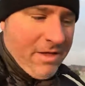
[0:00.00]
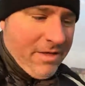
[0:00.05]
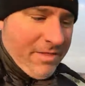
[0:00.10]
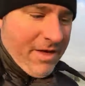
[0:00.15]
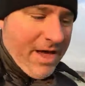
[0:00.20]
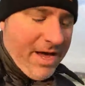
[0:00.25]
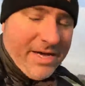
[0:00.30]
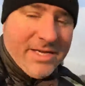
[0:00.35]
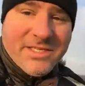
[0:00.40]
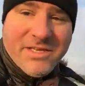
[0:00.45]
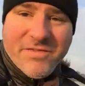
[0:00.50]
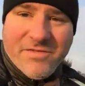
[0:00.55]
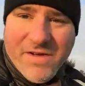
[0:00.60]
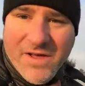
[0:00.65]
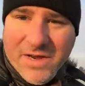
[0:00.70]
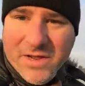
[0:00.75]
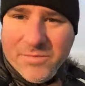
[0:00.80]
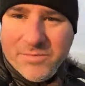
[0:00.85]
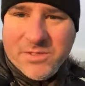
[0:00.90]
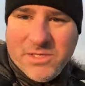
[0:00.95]
that I
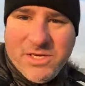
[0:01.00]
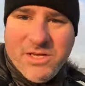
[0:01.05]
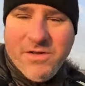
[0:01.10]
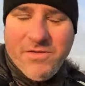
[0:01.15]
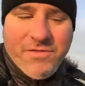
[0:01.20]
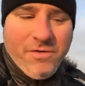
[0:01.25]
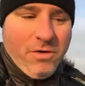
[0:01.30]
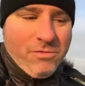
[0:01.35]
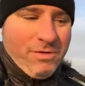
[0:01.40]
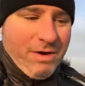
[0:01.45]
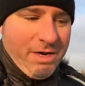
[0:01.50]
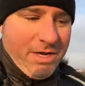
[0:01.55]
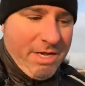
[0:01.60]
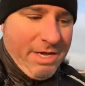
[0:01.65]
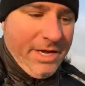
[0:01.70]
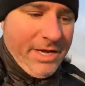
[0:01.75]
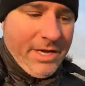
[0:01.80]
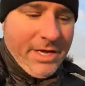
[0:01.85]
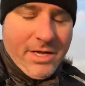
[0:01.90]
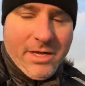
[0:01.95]
developed for
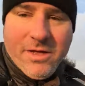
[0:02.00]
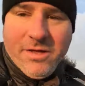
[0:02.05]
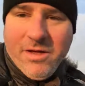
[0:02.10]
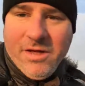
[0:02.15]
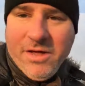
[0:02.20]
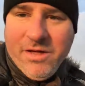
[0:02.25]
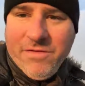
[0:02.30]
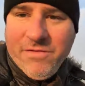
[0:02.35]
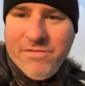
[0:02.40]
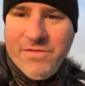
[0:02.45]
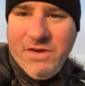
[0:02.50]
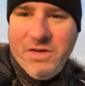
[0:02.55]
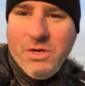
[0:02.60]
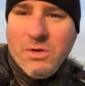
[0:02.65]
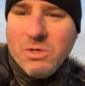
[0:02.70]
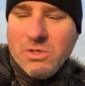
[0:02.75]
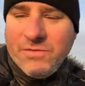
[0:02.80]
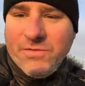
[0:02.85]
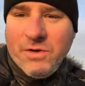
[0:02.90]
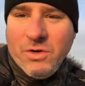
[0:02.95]
ranking uh,
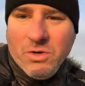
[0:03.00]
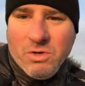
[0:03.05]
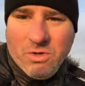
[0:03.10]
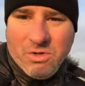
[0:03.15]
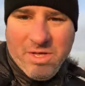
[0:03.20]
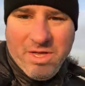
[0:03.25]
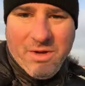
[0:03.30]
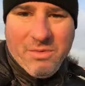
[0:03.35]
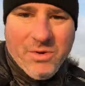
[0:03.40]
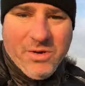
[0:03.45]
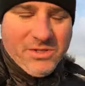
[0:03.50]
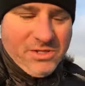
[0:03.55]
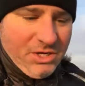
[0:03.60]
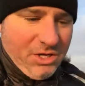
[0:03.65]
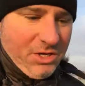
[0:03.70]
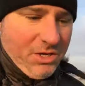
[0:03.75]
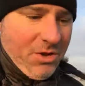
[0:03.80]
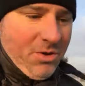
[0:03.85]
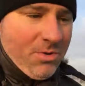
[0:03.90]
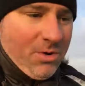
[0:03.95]
videos for local keywords
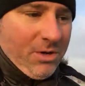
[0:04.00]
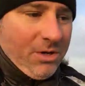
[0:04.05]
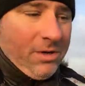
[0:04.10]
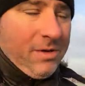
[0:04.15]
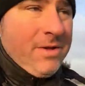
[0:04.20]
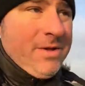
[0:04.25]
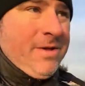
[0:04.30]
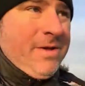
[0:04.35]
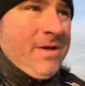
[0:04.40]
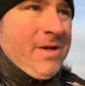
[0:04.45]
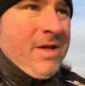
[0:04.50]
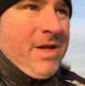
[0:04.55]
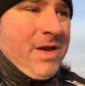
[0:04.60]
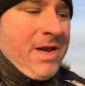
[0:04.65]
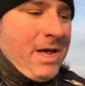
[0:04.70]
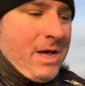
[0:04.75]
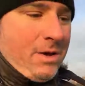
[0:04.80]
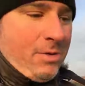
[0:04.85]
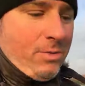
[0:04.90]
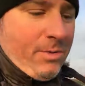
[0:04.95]
in Google.
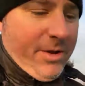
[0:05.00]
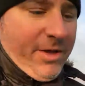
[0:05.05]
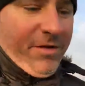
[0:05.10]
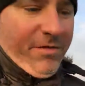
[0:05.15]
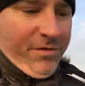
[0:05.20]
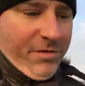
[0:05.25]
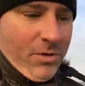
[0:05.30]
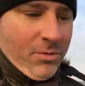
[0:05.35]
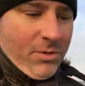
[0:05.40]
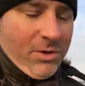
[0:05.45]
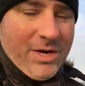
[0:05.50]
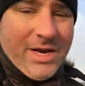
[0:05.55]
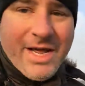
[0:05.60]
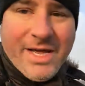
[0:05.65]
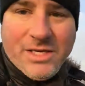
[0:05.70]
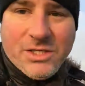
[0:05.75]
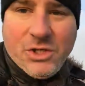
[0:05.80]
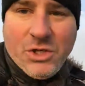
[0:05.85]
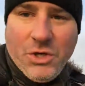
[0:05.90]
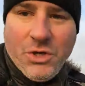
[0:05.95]
Now, if you would
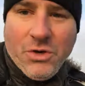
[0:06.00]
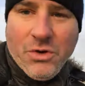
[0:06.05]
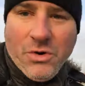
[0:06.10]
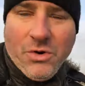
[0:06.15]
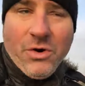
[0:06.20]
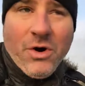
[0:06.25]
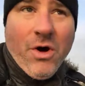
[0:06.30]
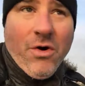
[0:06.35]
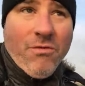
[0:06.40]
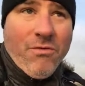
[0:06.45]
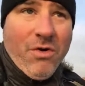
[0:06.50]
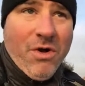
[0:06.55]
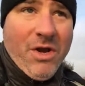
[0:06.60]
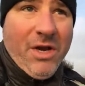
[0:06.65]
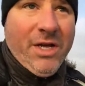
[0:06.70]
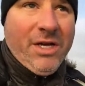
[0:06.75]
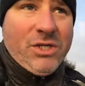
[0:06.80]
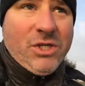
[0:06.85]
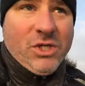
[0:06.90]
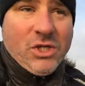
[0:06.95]
like to know a
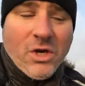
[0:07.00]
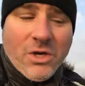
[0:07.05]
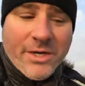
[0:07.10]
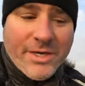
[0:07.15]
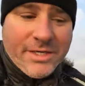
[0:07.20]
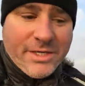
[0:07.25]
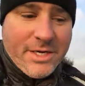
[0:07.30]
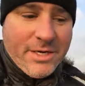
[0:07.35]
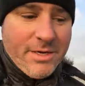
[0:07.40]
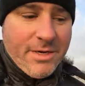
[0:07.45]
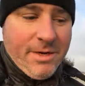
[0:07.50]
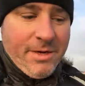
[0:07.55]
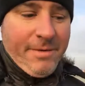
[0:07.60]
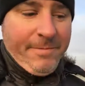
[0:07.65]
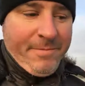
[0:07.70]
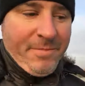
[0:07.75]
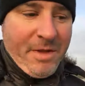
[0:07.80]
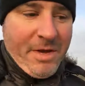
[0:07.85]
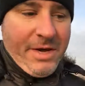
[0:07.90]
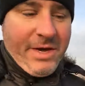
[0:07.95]
really solid
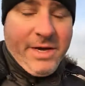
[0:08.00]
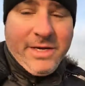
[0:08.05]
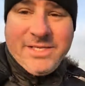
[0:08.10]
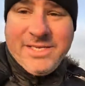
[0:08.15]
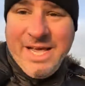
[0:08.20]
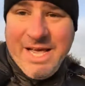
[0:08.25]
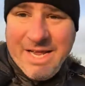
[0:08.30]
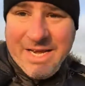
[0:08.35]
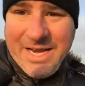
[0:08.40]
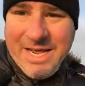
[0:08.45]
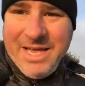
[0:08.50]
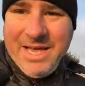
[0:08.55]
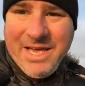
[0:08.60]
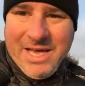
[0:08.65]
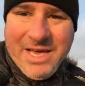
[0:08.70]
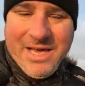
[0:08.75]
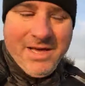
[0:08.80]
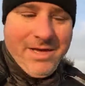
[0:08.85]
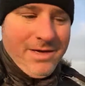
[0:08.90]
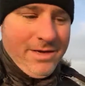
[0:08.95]
uh, technique